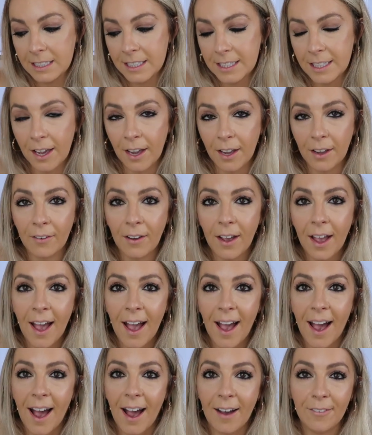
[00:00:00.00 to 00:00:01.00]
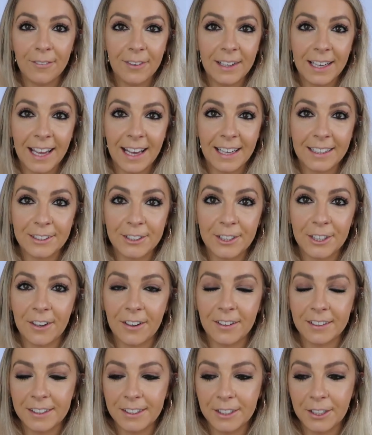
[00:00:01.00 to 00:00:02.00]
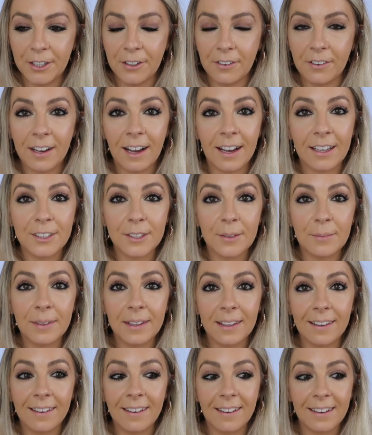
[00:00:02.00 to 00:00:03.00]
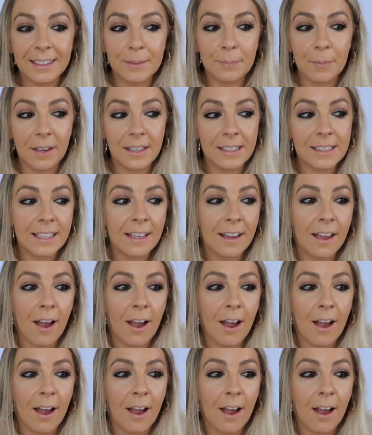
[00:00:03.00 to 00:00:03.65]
so haven't really had a chance to catch up with you guys, but